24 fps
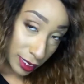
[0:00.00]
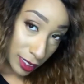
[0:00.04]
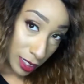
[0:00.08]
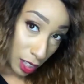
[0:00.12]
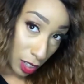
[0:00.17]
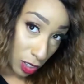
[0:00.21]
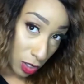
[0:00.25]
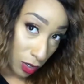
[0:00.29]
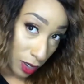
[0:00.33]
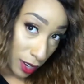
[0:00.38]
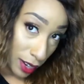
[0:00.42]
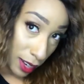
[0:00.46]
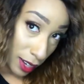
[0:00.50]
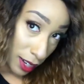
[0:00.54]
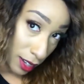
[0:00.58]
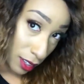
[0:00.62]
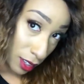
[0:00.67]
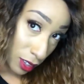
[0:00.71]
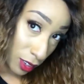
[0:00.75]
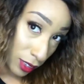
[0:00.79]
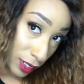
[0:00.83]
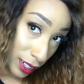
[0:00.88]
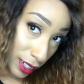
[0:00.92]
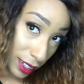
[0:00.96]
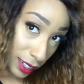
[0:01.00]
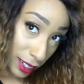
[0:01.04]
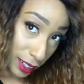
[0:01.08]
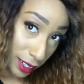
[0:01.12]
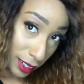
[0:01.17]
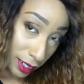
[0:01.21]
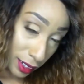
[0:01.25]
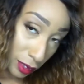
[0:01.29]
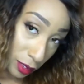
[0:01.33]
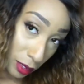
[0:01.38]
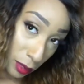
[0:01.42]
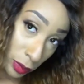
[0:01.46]
Y'all know I got a long
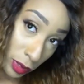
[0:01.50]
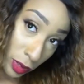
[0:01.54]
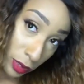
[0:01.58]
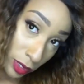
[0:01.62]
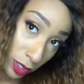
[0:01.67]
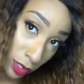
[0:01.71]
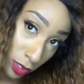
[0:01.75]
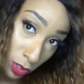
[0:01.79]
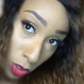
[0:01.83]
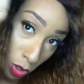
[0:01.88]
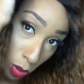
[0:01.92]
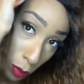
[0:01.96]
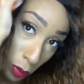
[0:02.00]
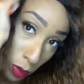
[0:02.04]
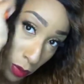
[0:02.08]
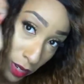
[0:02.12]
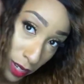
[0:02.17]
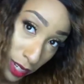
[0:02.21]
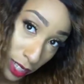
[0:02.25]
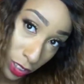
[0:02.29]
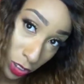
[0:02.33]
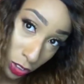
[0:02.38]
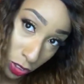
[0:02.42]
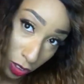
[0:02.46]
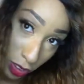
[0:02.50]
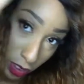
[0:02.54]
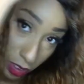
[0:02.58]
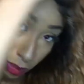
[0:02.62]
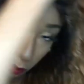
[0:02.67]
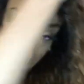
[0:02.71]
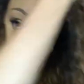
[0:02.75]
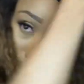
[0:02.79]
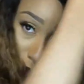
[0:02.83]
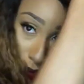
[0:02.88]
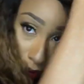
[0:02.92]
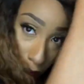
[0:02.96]
head. We don't need no more extra
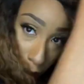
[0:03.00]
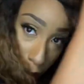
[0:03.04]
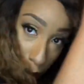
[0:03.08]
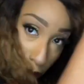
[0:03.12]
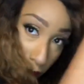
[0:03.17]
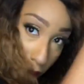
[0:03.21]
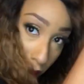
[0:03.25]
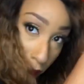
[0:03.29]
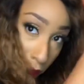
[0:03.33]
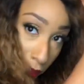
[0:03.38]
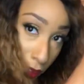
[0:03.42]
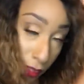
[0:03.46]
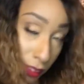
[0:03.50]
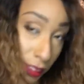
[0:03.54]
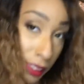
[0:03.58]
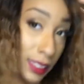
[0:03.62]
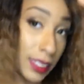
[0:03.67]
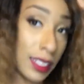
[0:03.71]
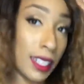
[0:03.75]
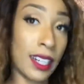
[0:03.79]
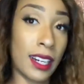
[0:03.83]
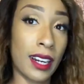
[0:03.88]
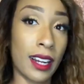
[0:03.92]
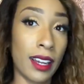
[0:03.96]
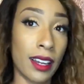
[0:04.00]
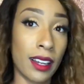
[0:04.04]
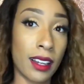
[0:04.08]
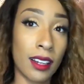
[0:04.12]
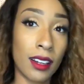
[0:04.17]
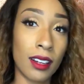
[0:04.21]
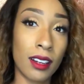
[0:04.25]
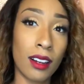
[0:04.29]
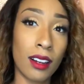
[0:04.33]
humpage up here. We don't need none of that.